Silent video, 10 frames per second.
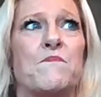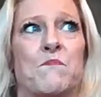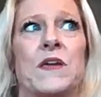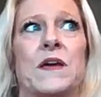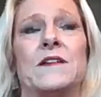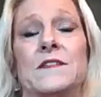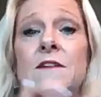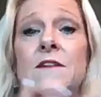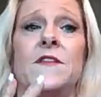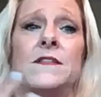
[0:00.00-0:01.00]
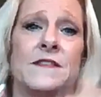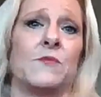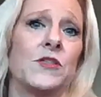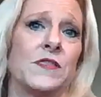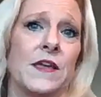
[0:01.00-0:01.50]
because they've done some
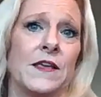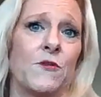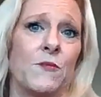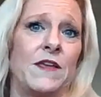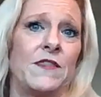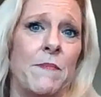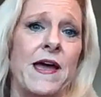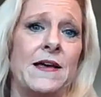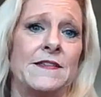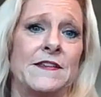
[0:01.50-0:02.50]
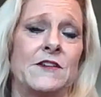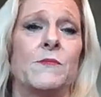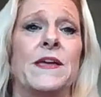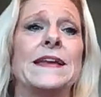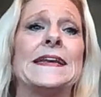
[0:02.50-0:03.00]
good things for me in the past and told
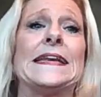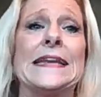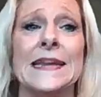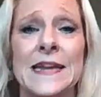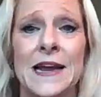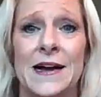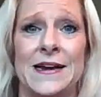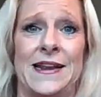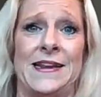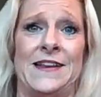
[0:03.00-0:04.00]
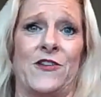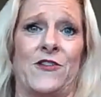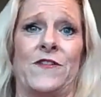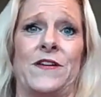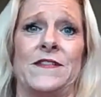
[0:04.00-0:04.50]
me I did not need
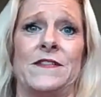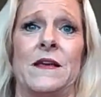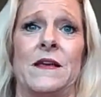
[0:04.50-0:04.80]
service